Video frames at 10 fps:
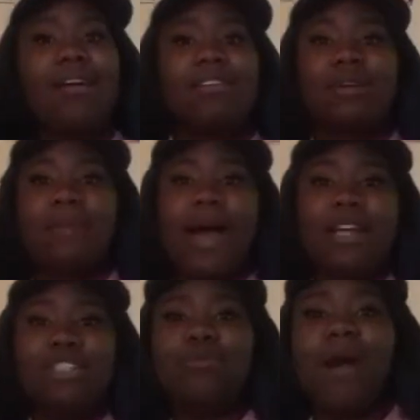So
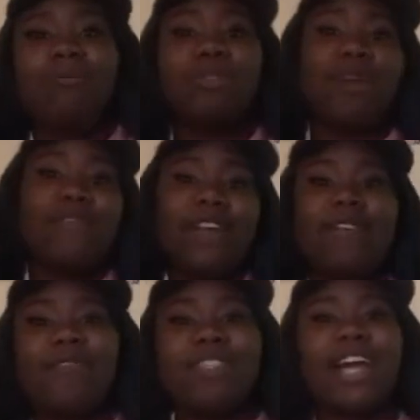mind you, while I'm swerving off
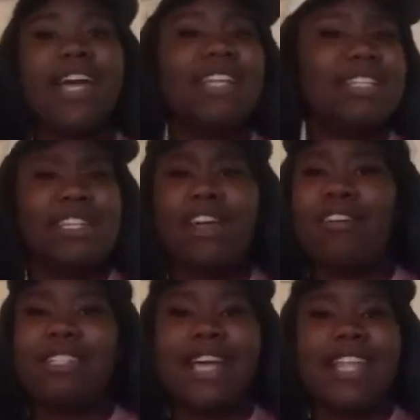the first guy, he doesn't know,
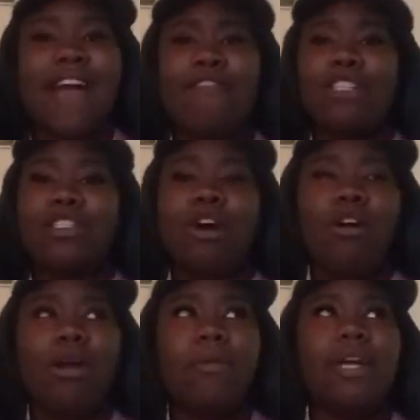because I never
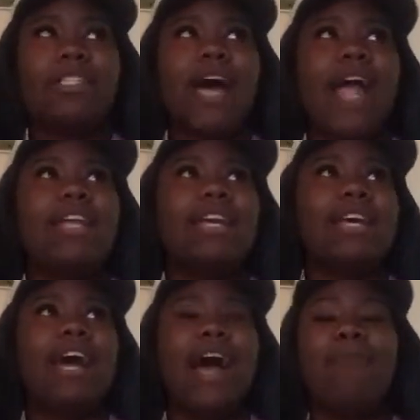told him, because
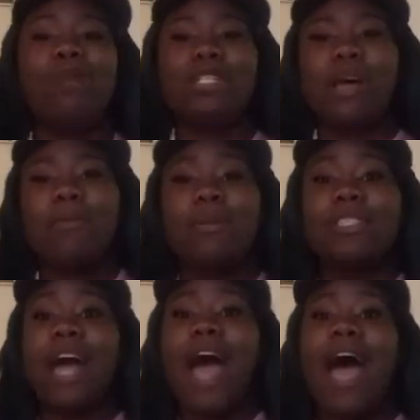I'm the type of person
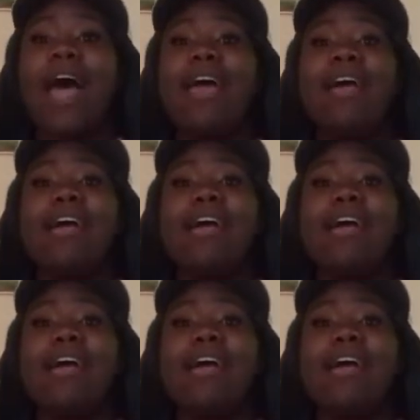that I